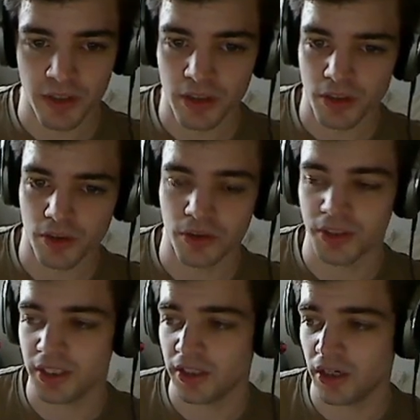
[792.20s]
You
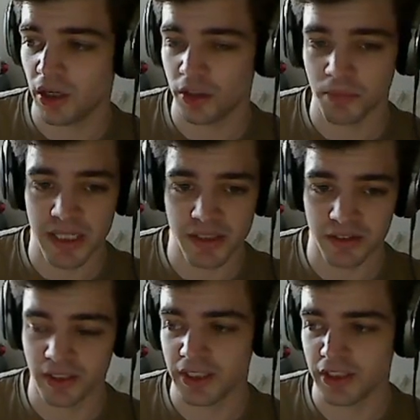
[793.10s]
get an amazing
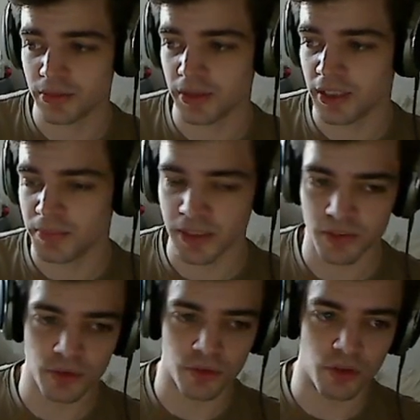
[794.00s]
engagement there because
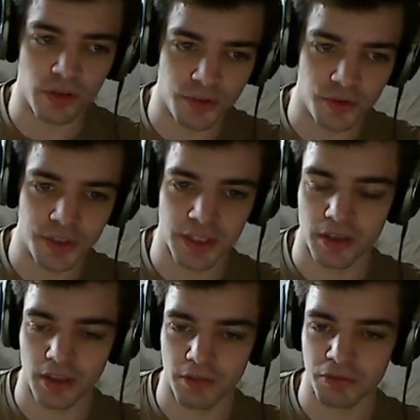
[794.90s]
not only do you get
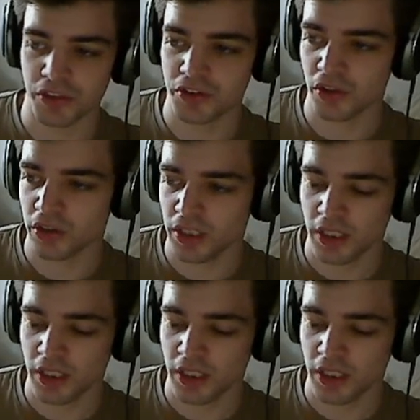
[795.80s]
a free shot,